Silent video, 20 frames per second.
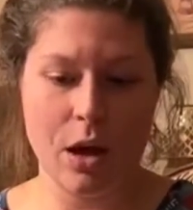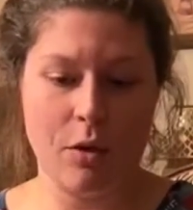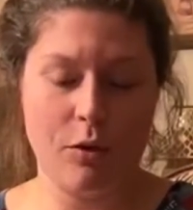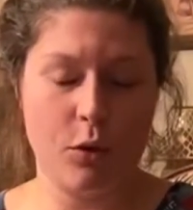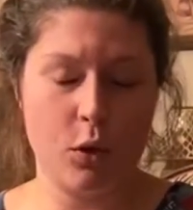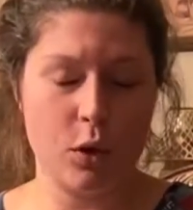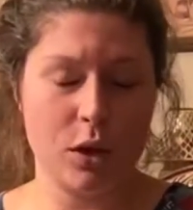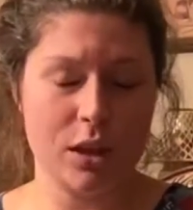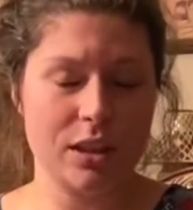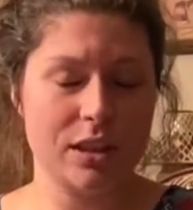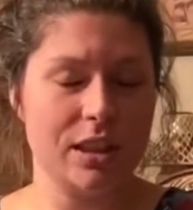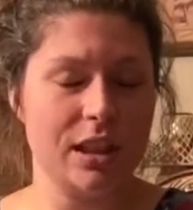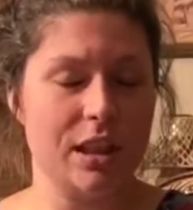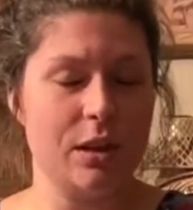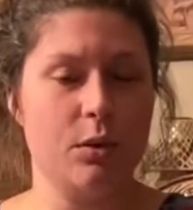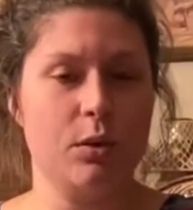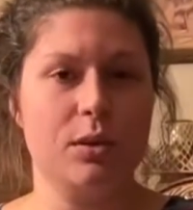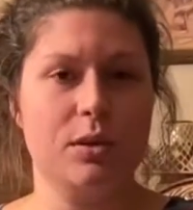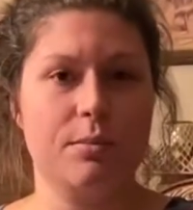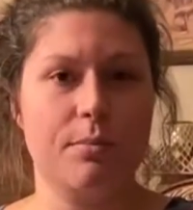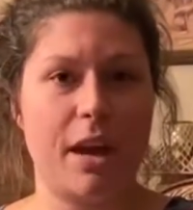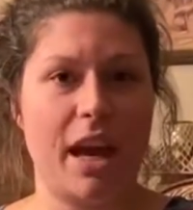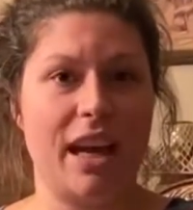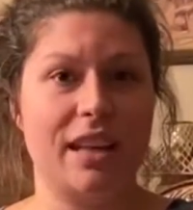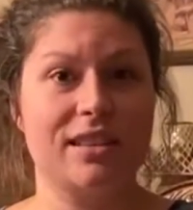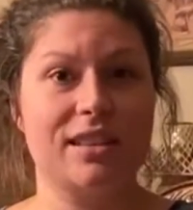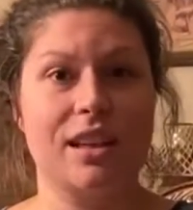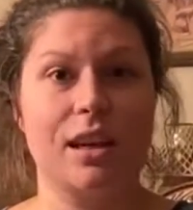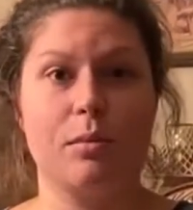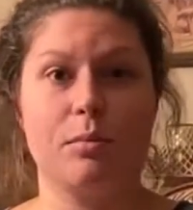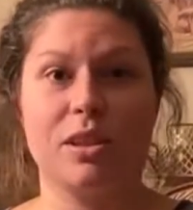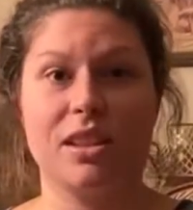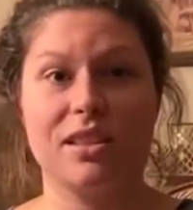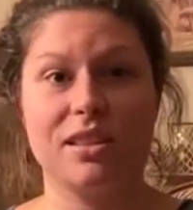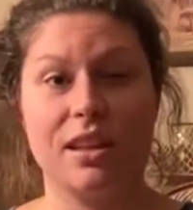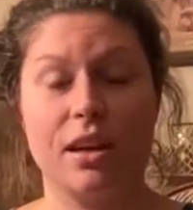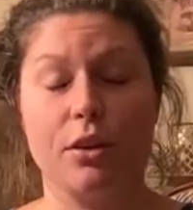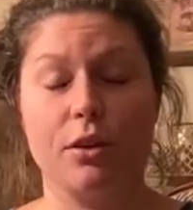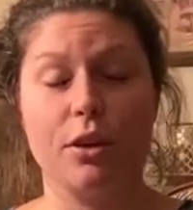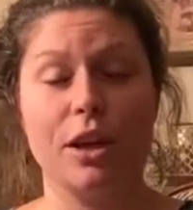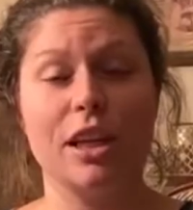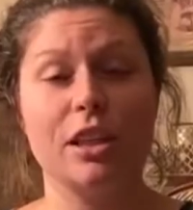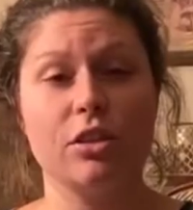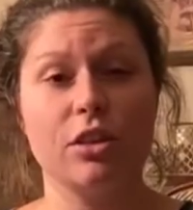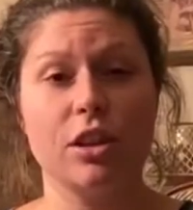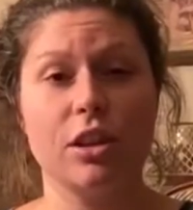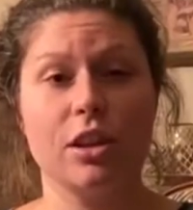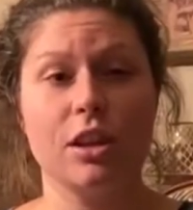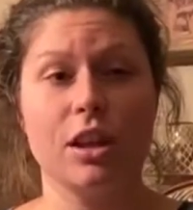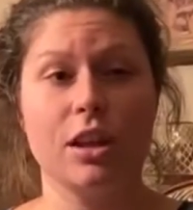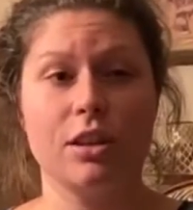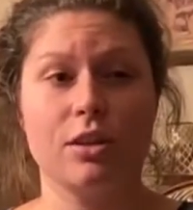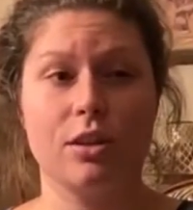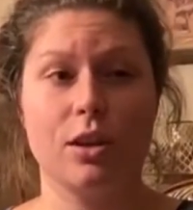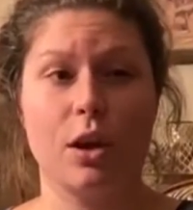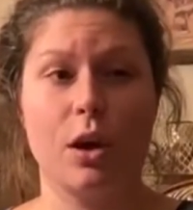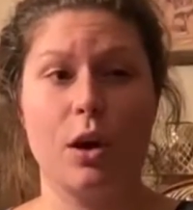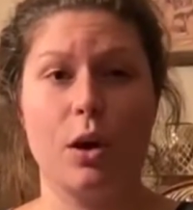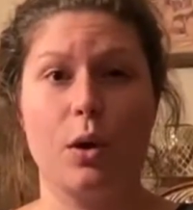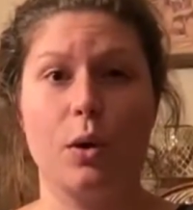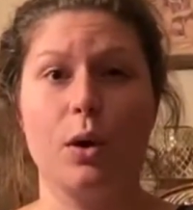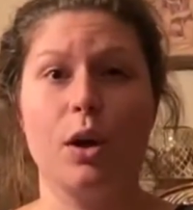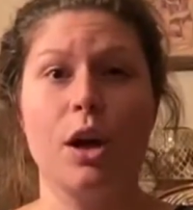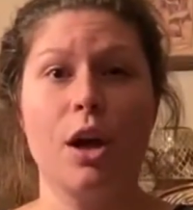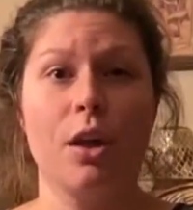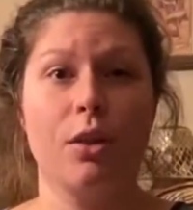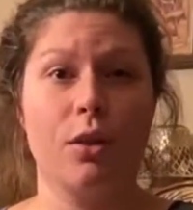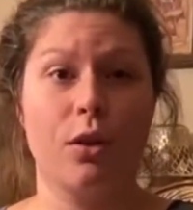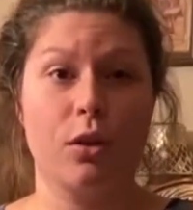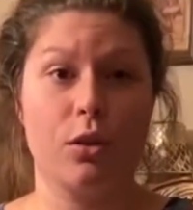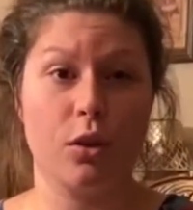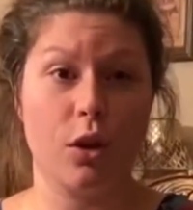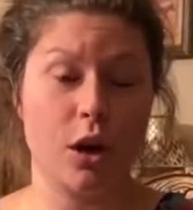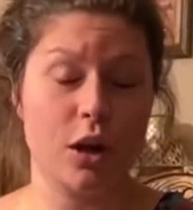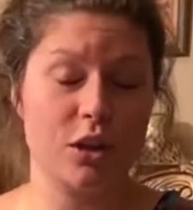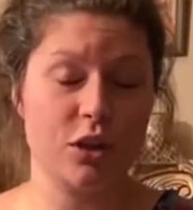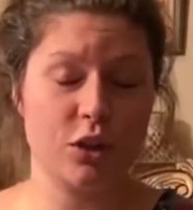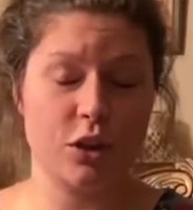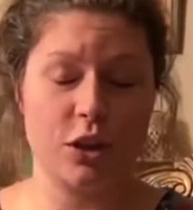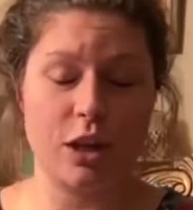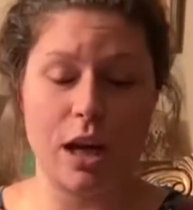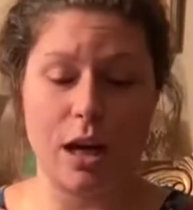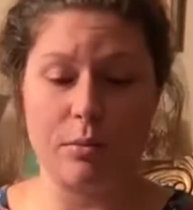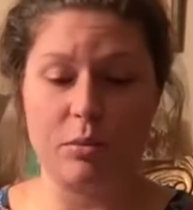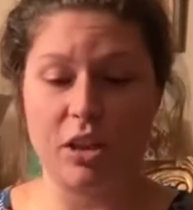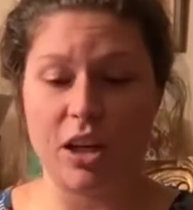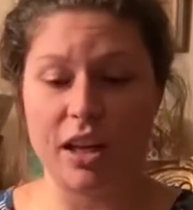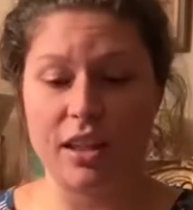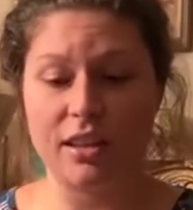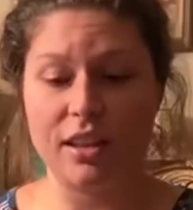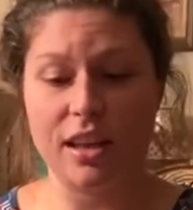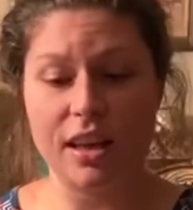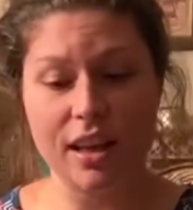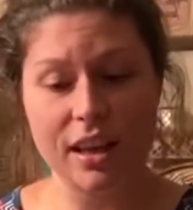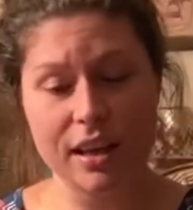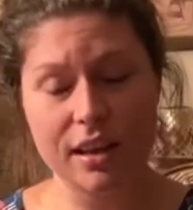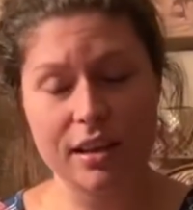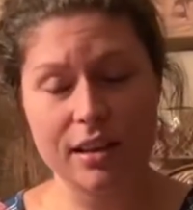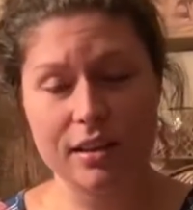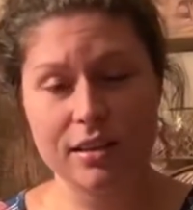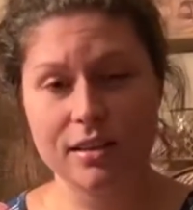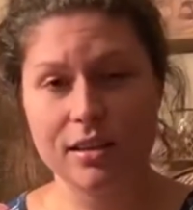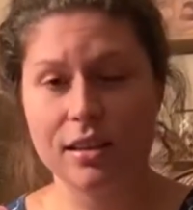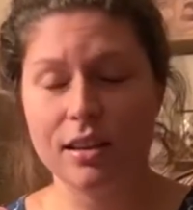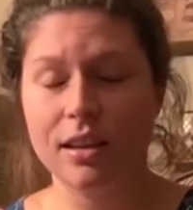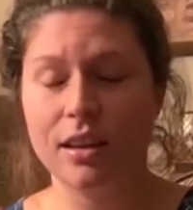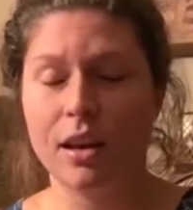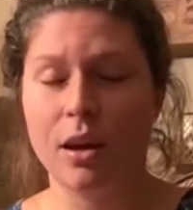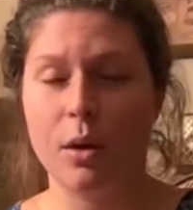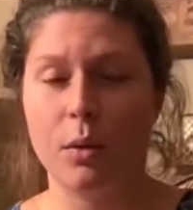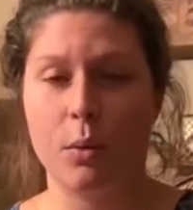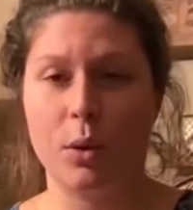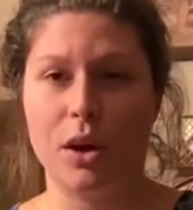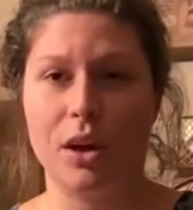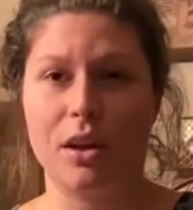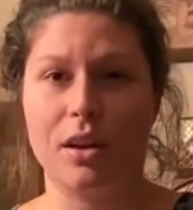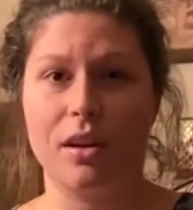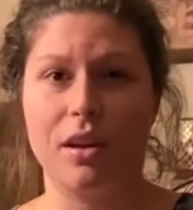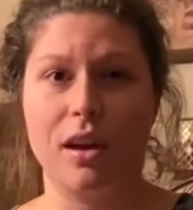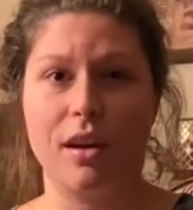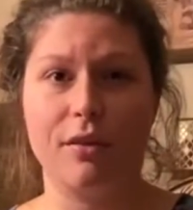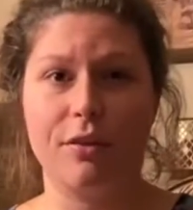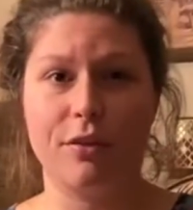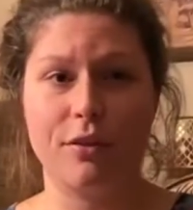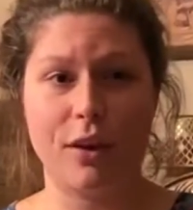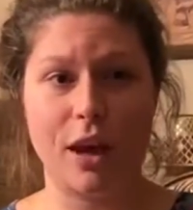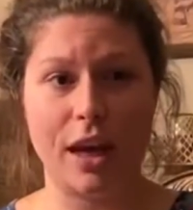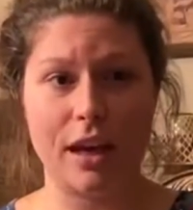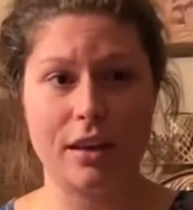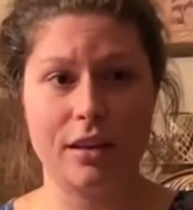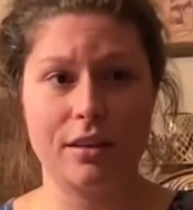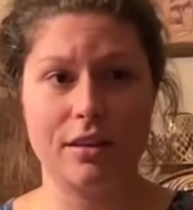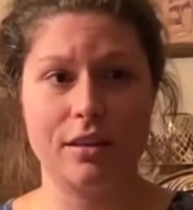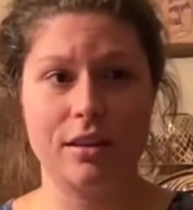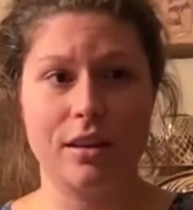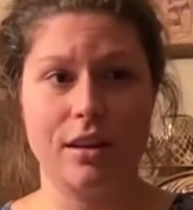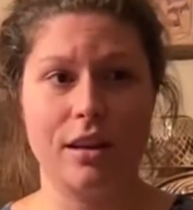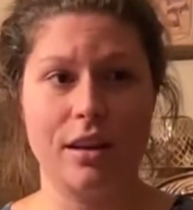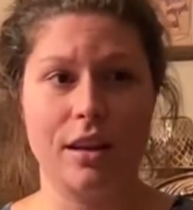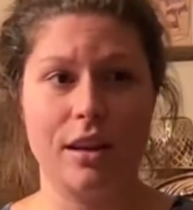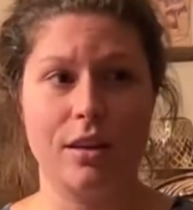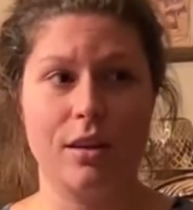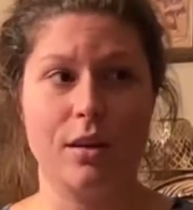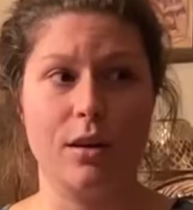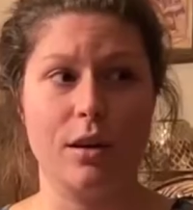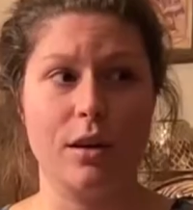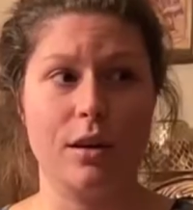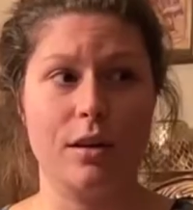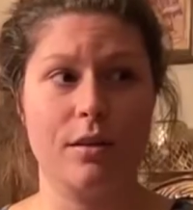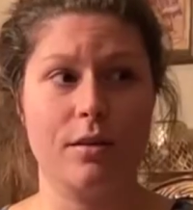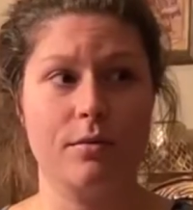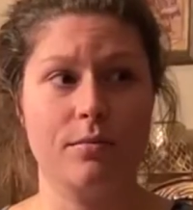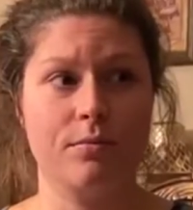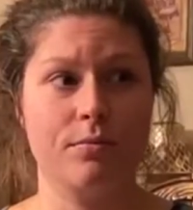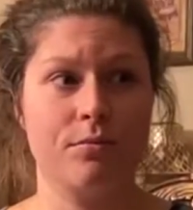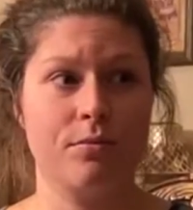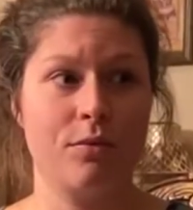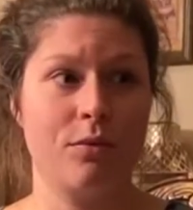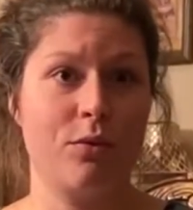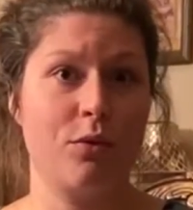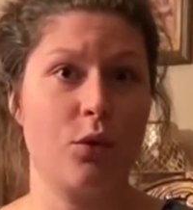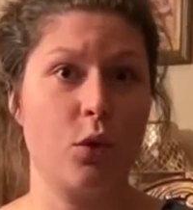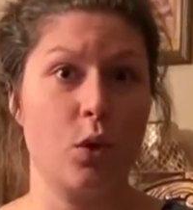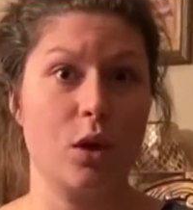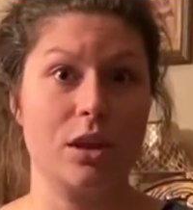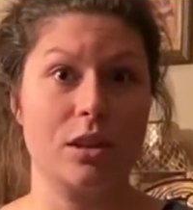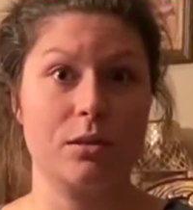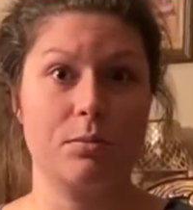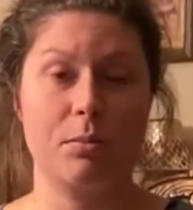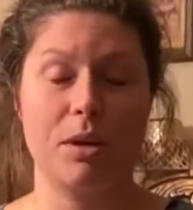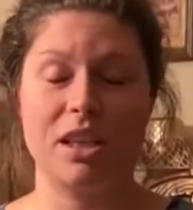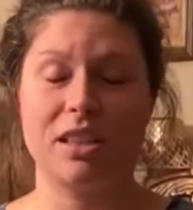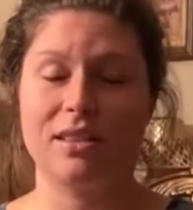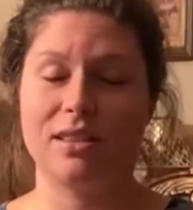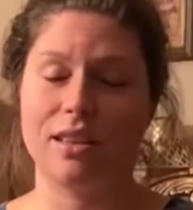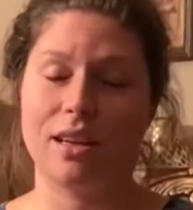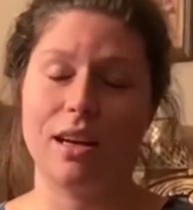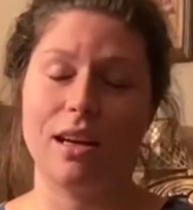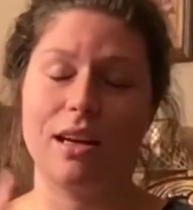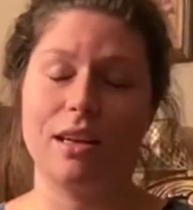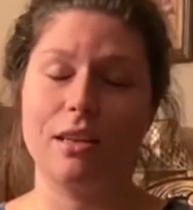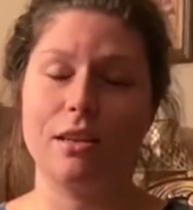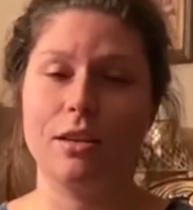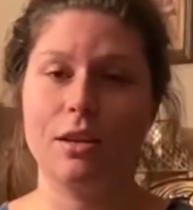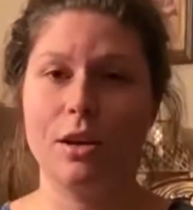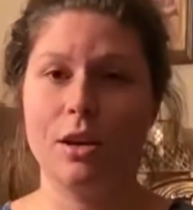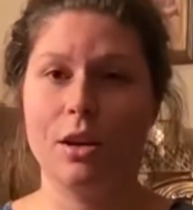force equals mass times acceleration. So the larger an object is will affect the force based on